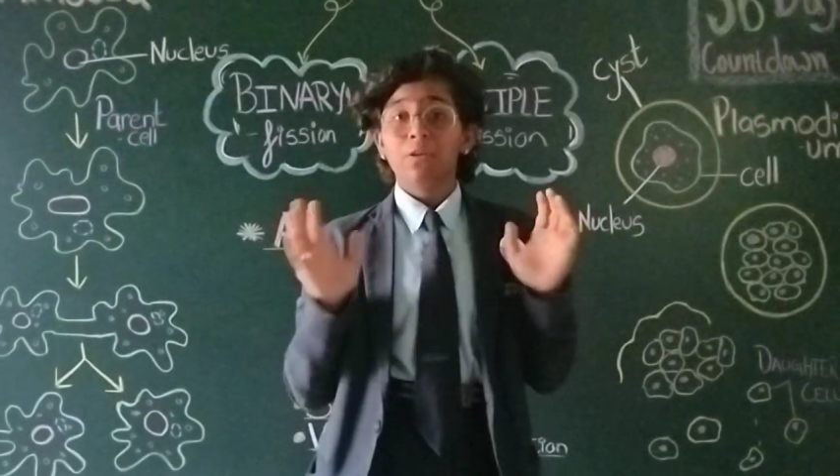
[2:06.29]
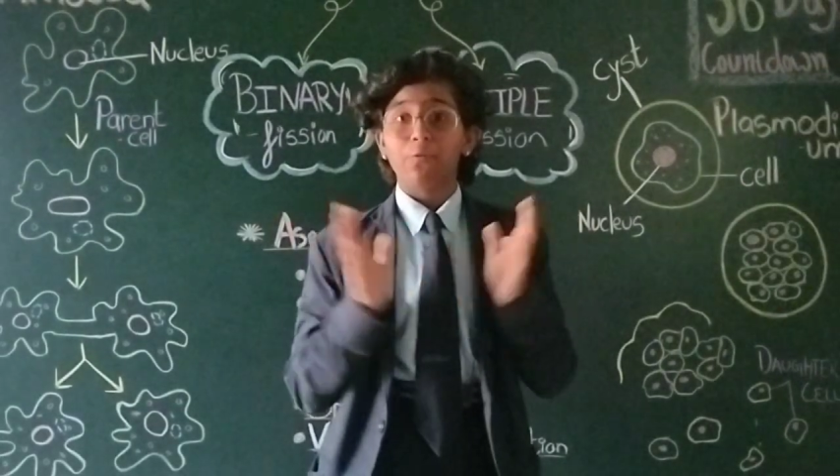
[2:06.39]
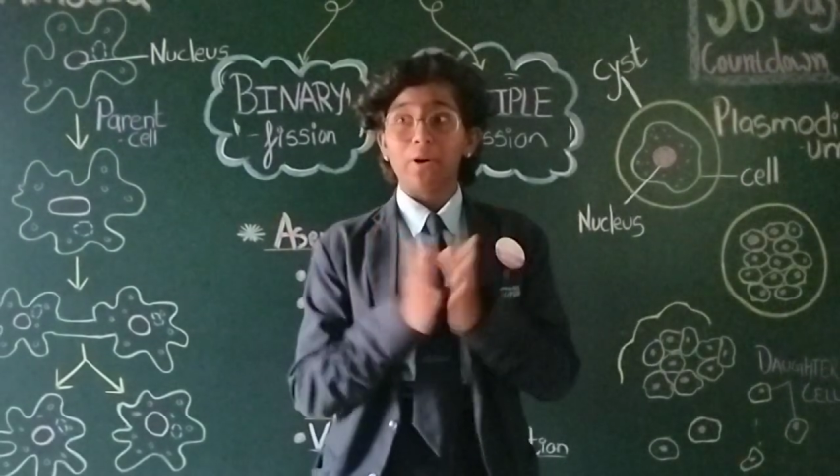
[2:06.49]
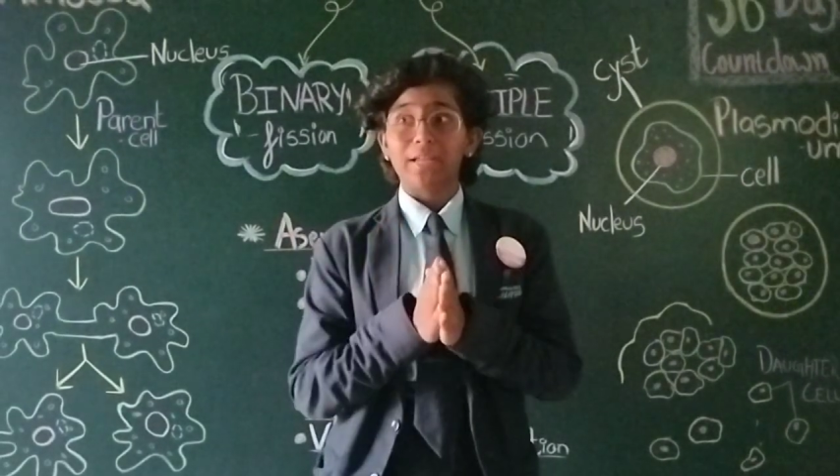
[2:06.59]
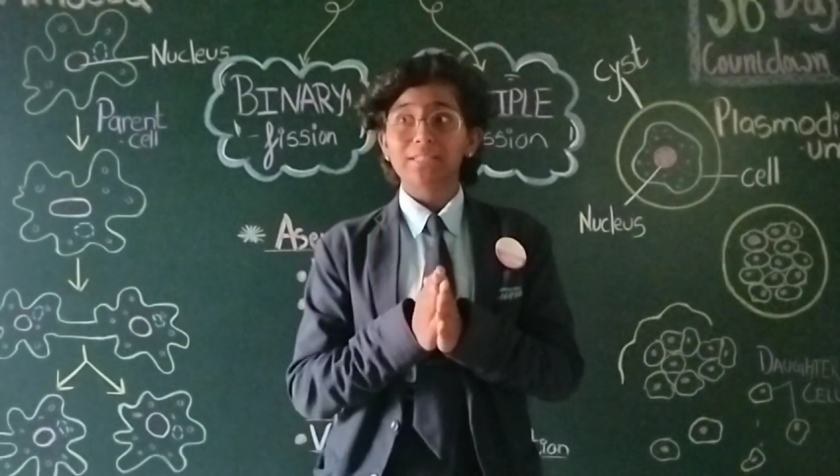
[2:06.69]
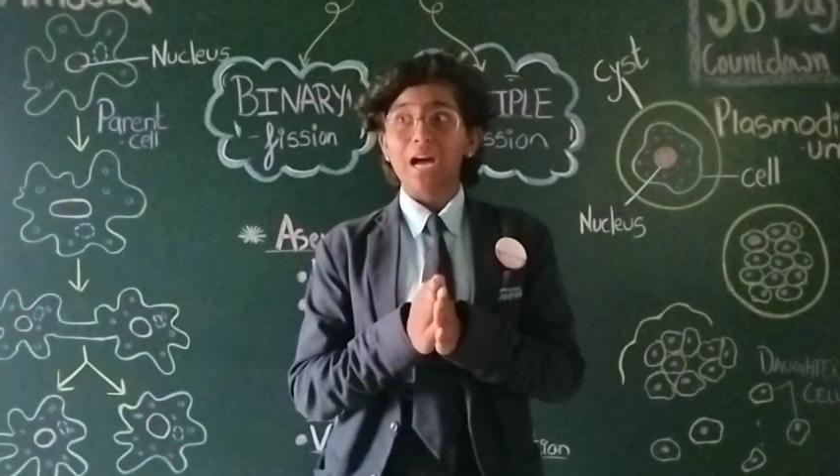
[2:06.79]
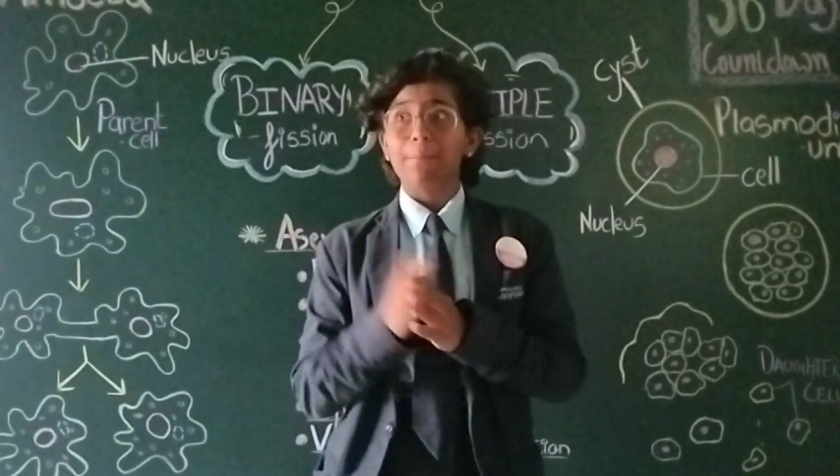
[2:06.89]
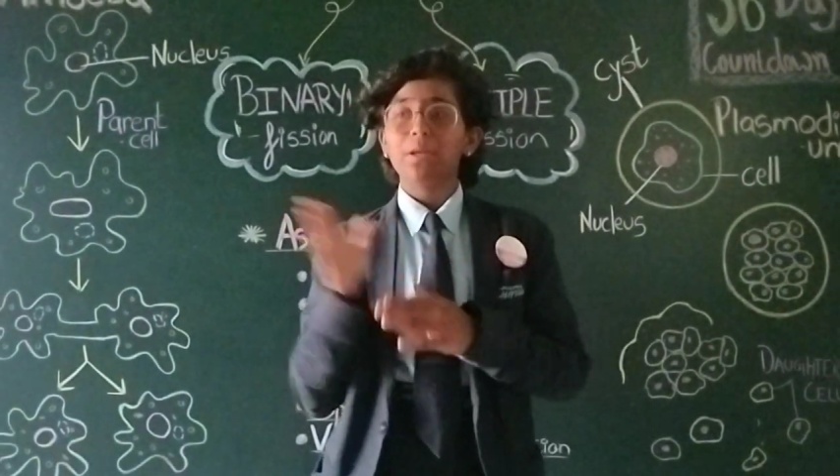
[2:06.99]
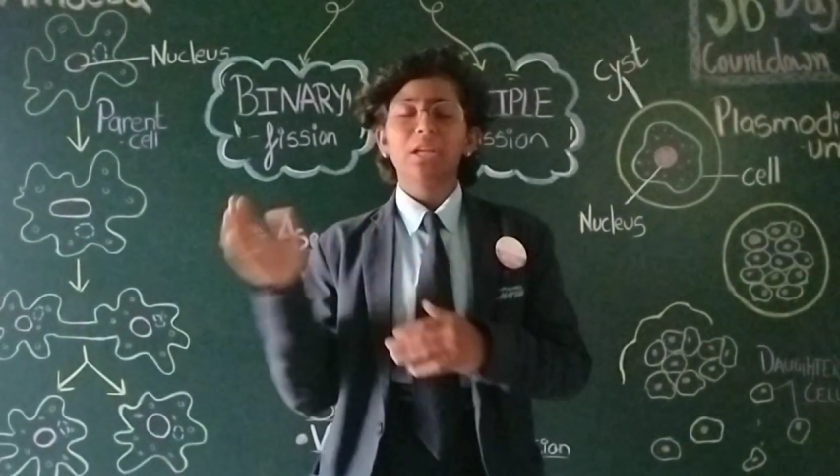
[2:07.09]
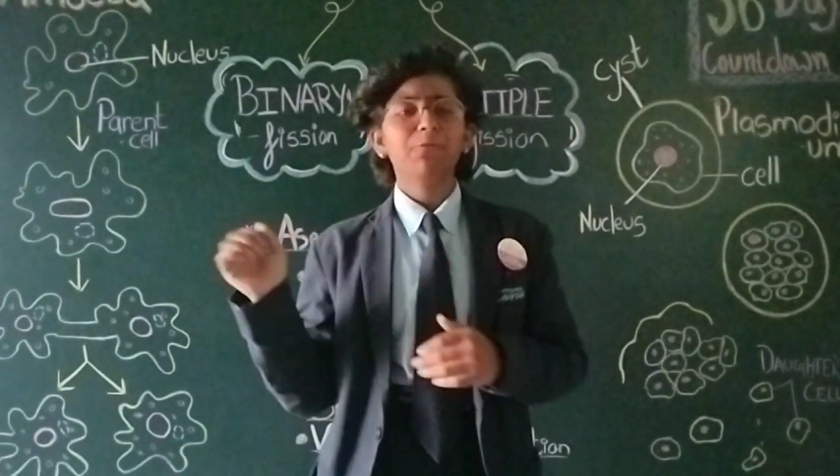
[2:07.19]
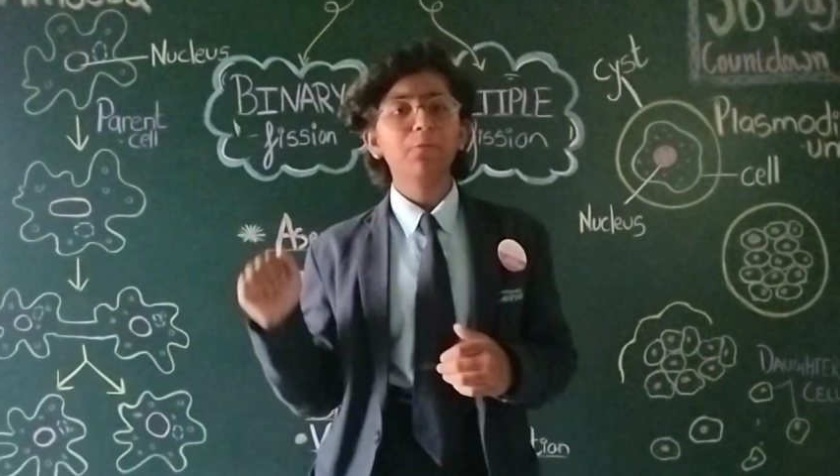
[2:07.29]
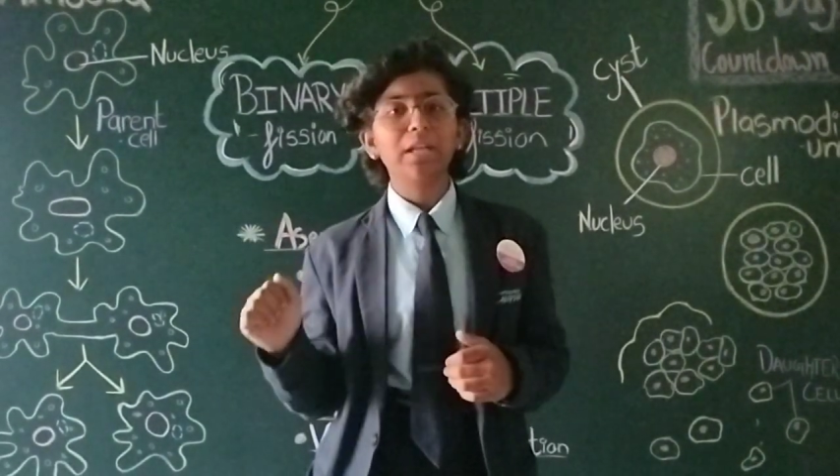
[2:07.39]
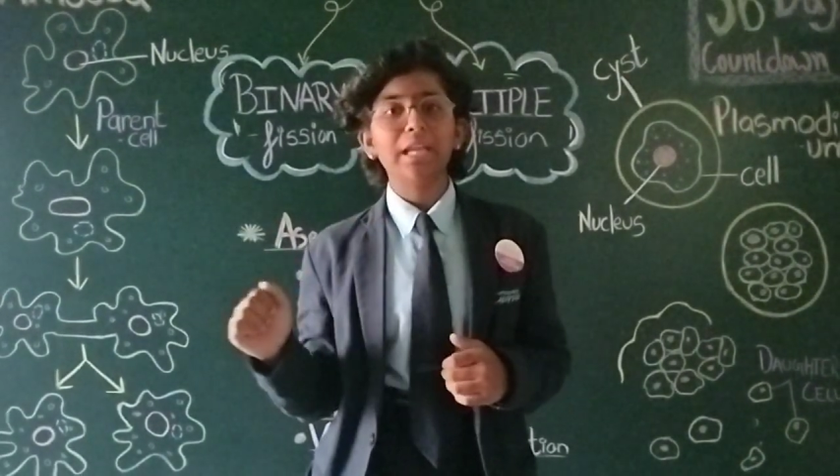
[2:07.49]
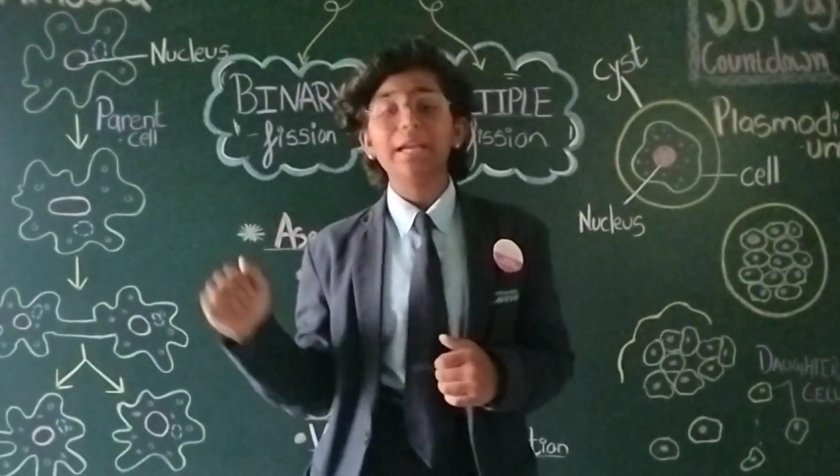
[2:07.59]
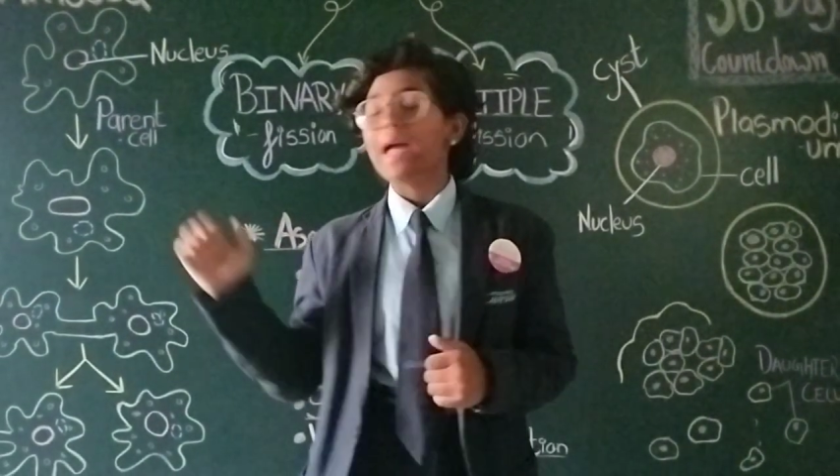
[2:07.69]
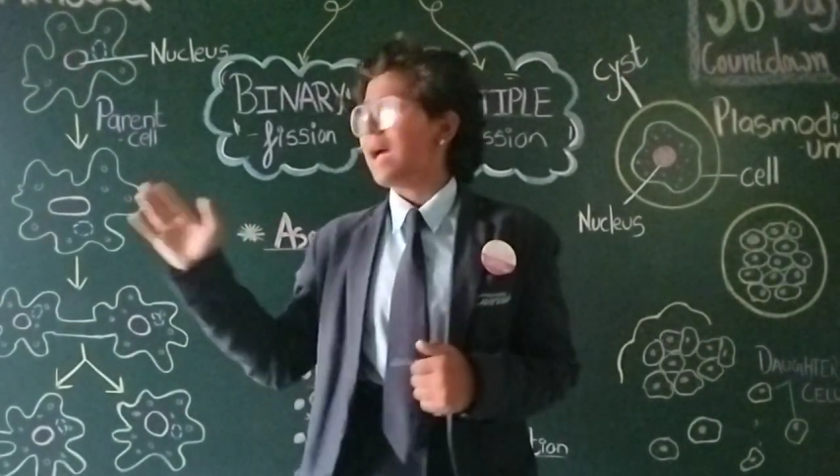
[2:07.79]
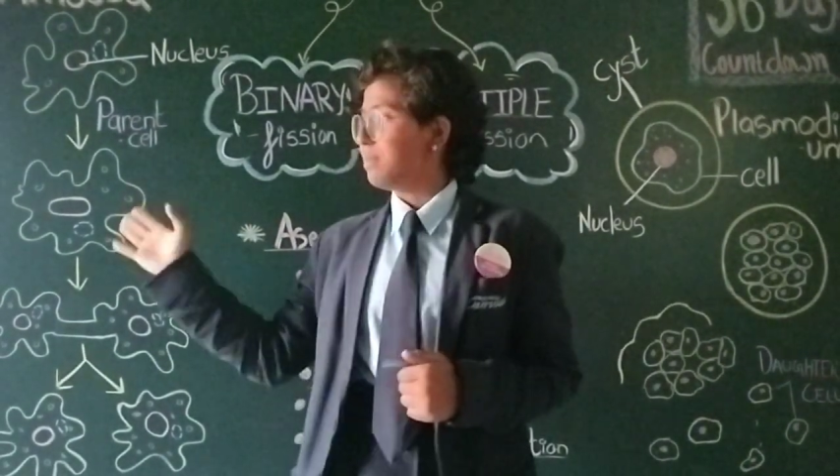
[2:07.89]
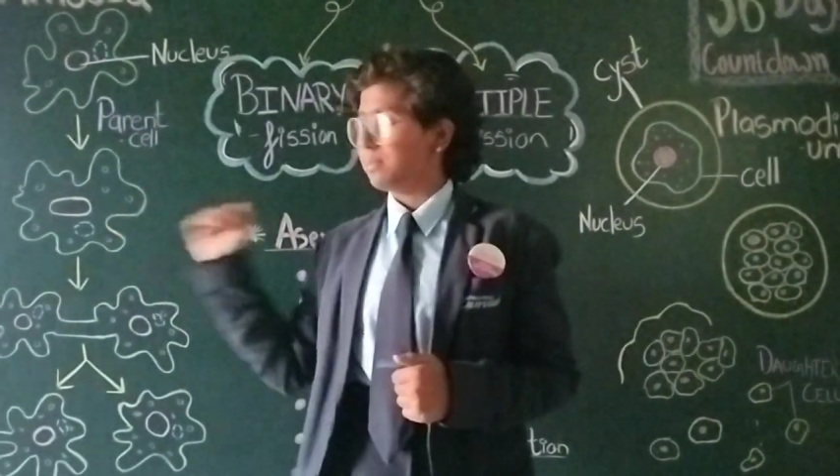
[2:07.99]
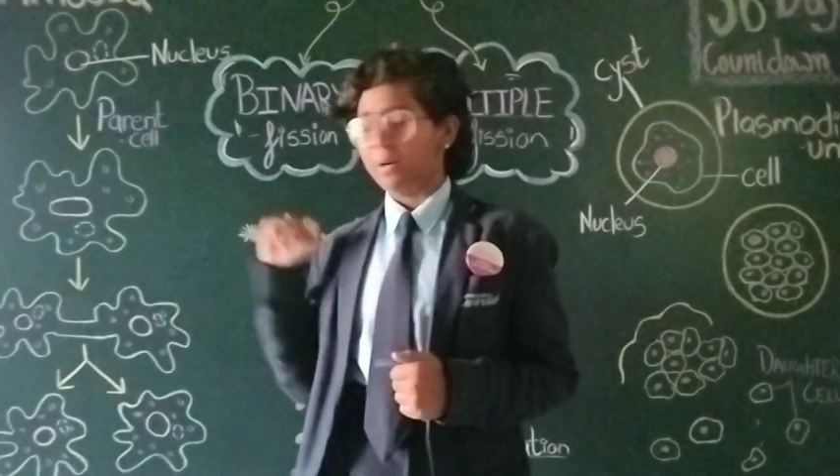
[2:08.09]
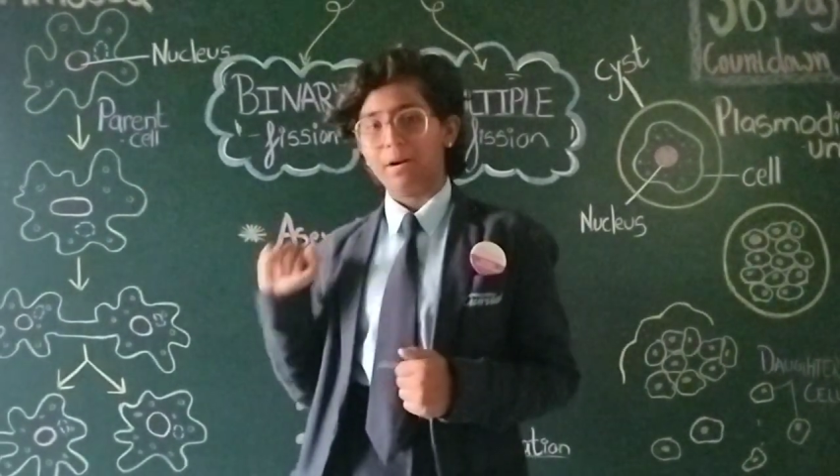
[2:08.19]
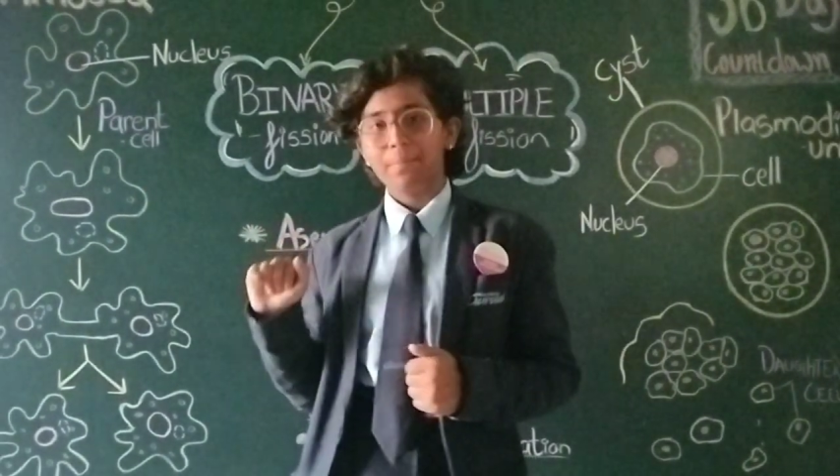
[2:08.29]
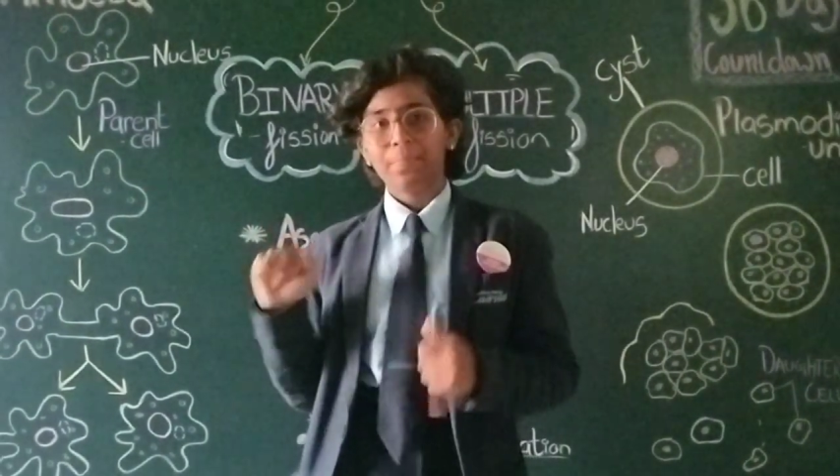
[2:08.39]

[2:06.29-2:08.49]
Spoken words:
For example, if we take amoeba.